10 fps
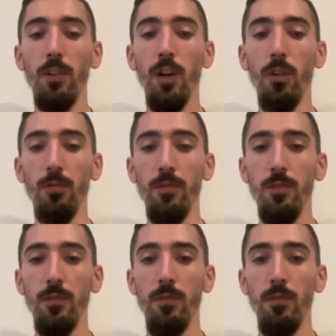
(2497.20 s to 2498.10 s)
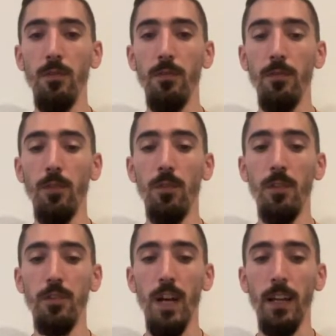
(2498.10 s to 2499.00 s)
coat or
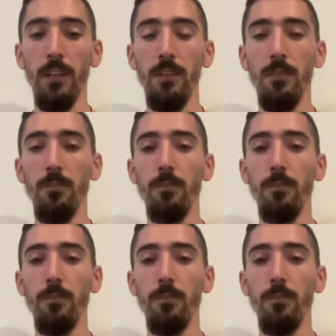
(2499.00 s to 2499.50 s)
a jacket.